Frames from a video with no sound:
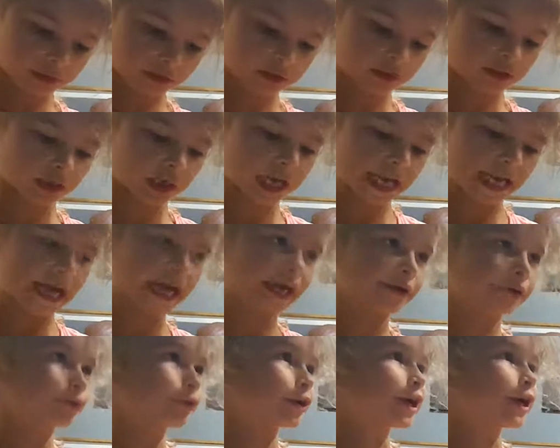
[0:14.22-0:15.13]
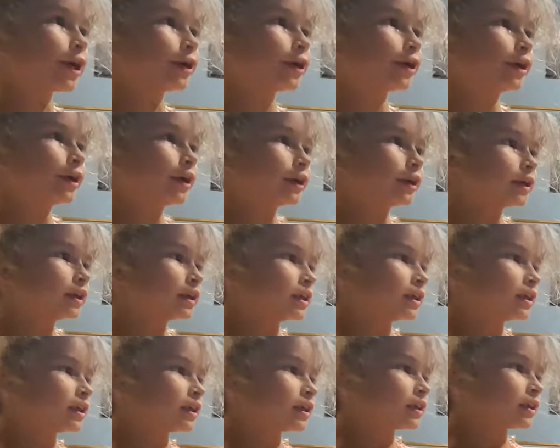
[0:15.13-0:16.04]
nine, right?
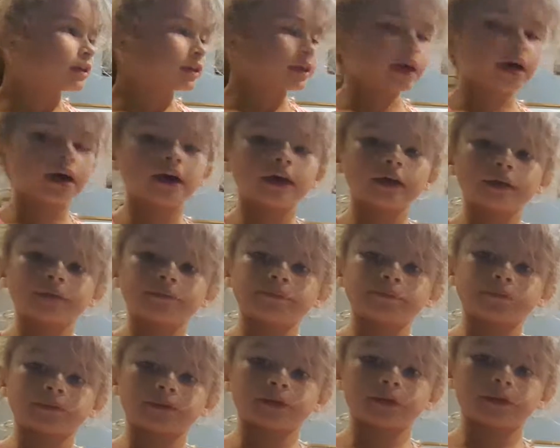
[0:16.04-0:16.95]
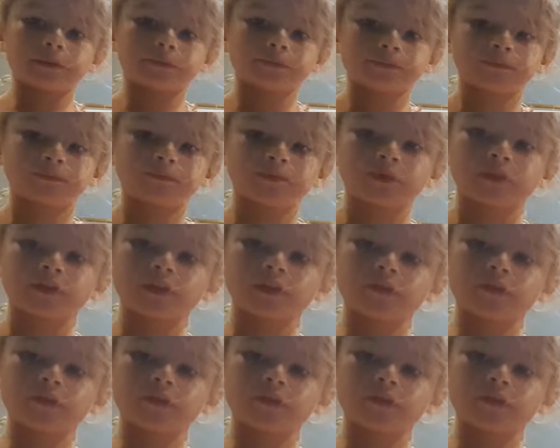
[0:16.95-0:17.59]
Yeah, well, okay. we're sharing them.